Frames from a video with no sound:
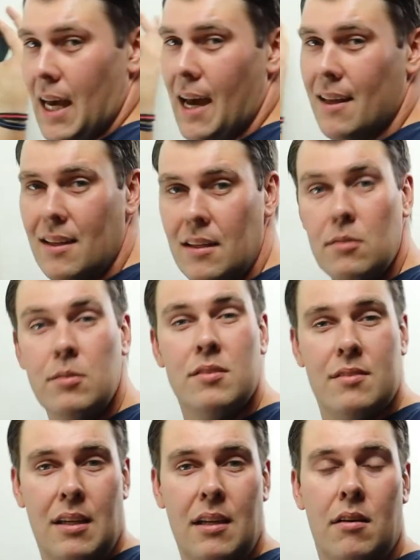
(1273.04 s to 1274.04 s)
ad that you would
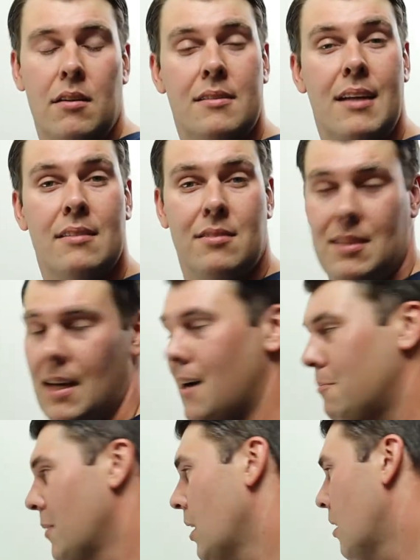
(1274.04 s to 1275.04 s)
see on a desktop.